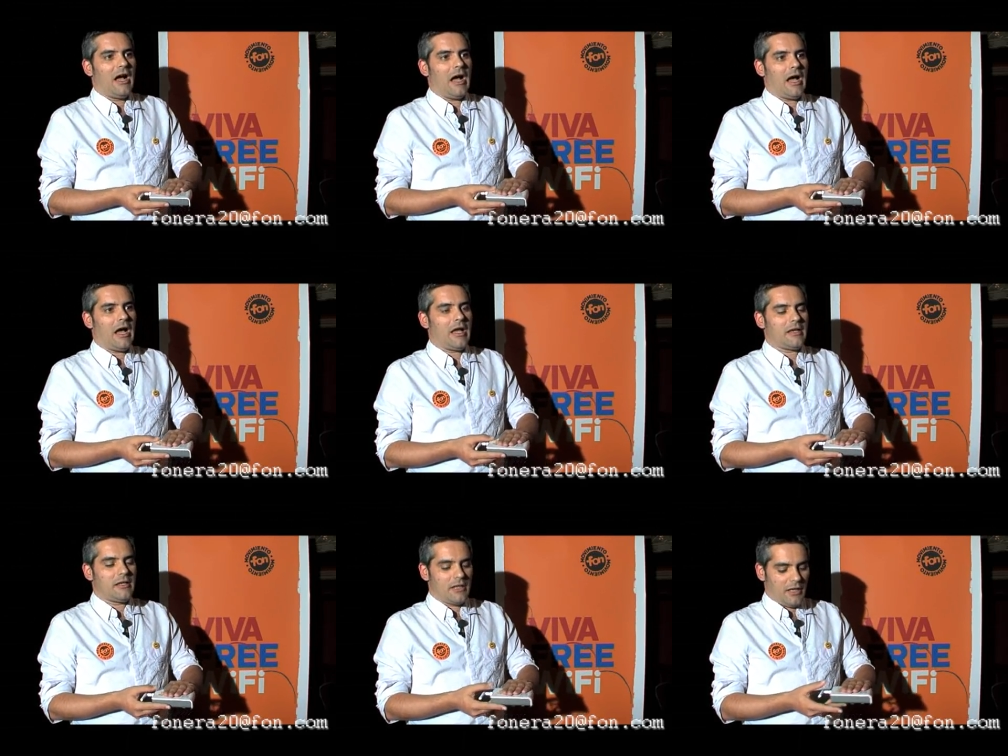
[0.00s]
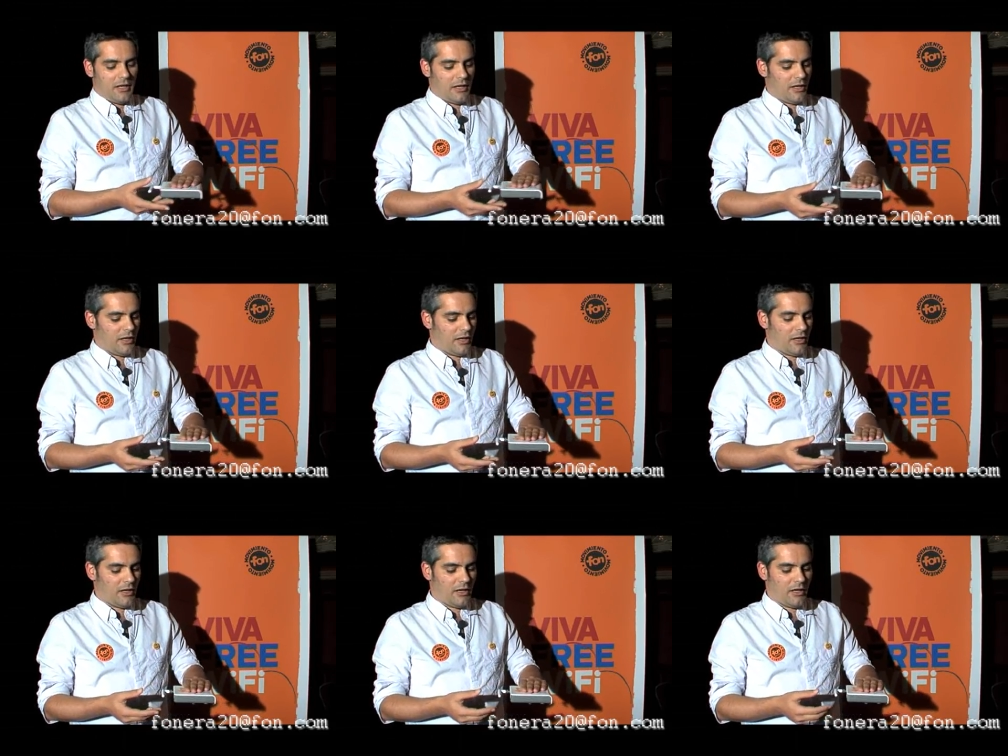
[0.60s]
and
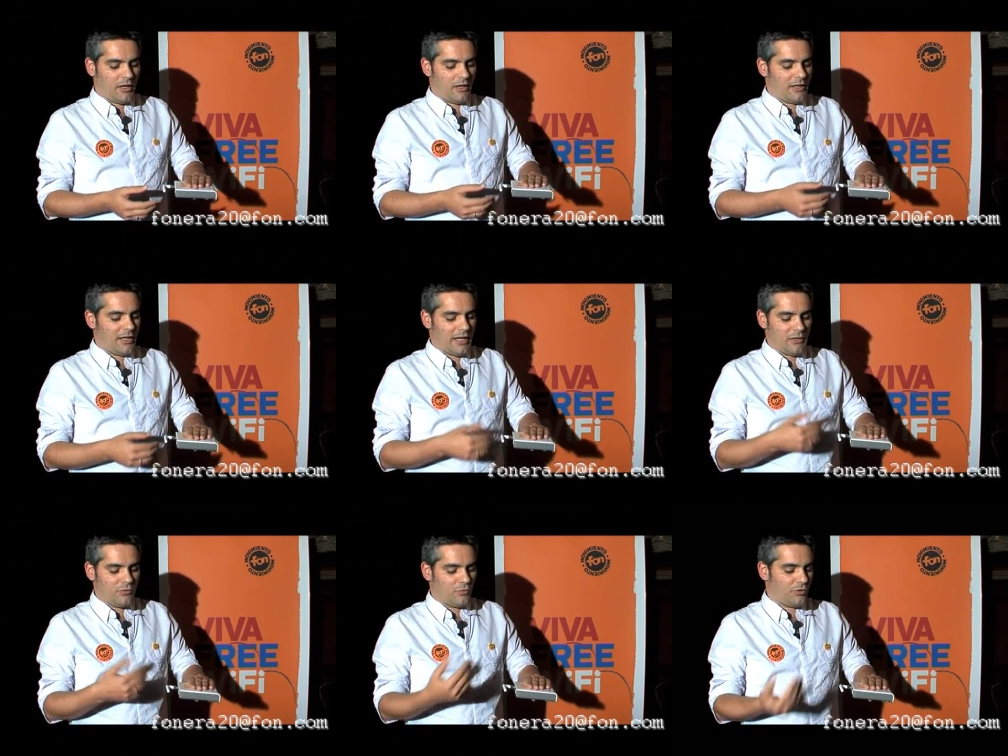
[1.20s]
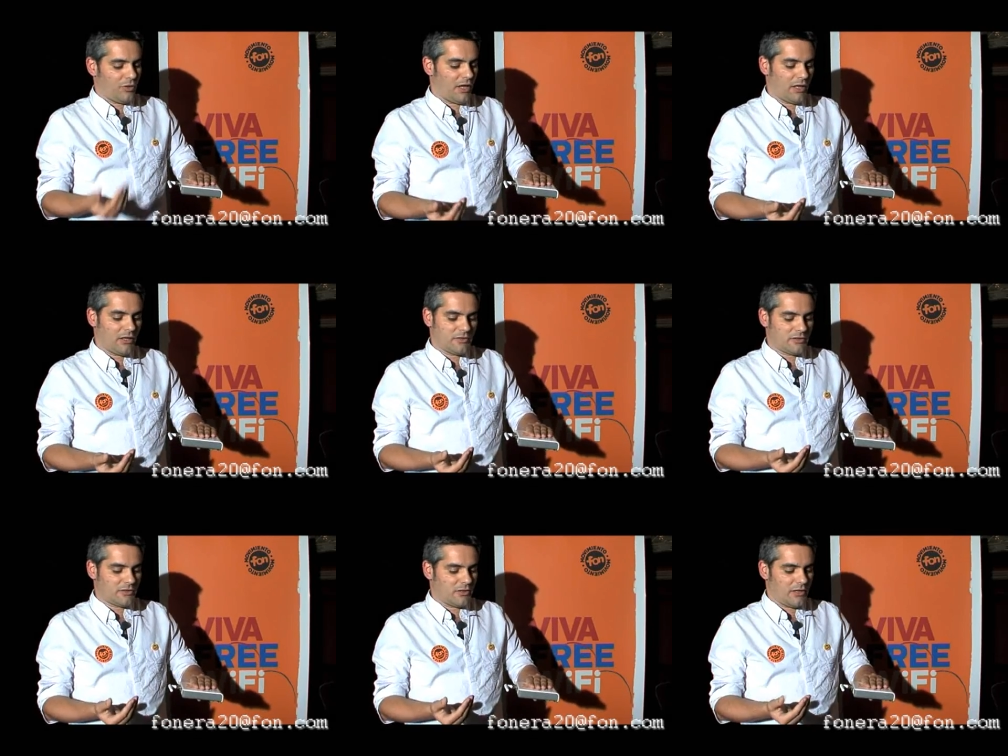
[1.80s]
uh, let do
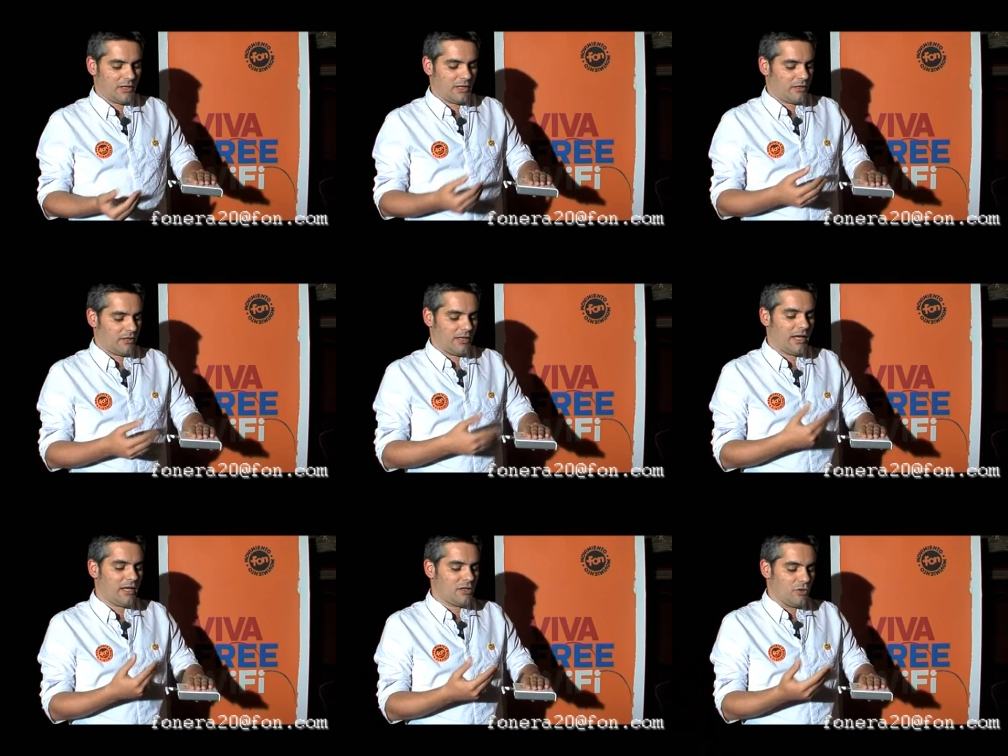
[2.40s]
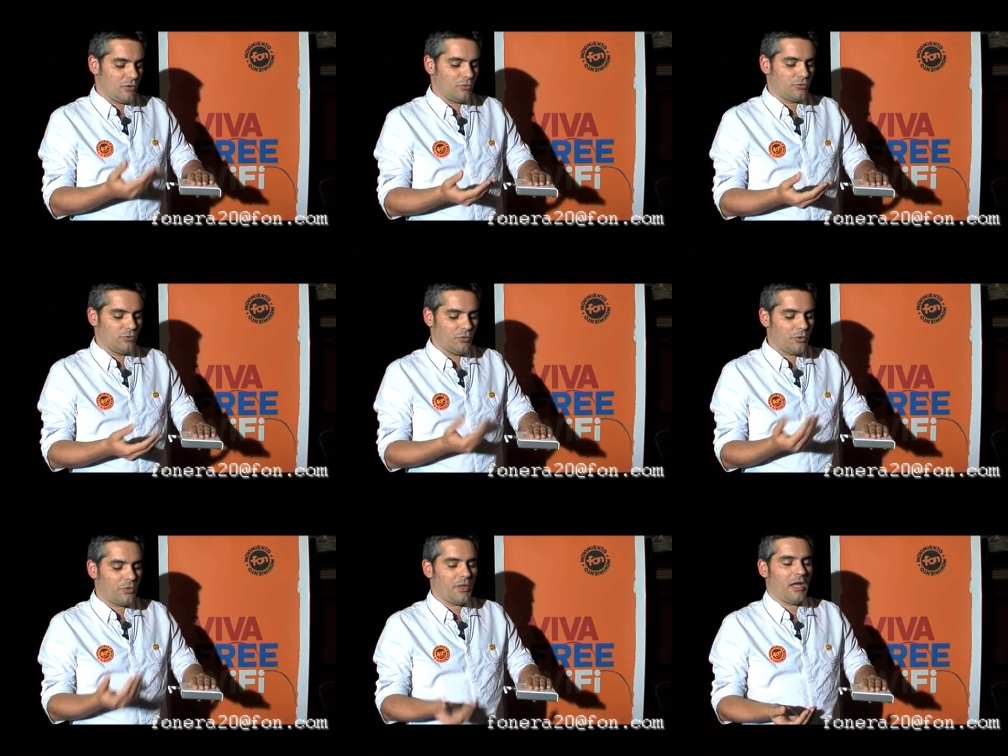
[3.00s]
things let, let you
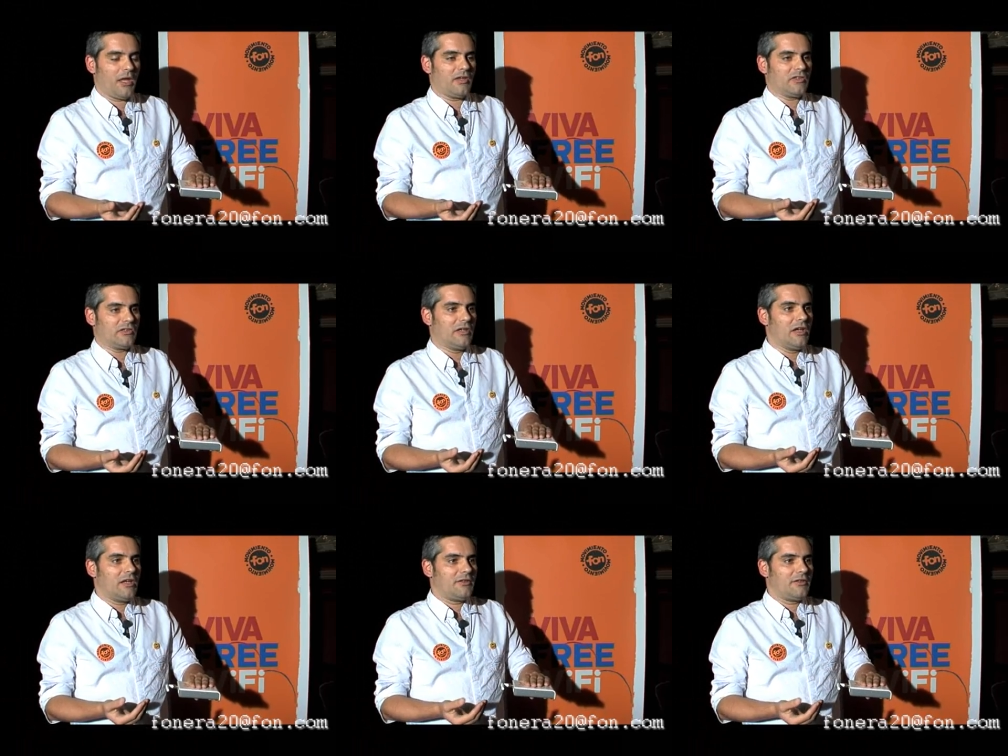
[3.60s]
do things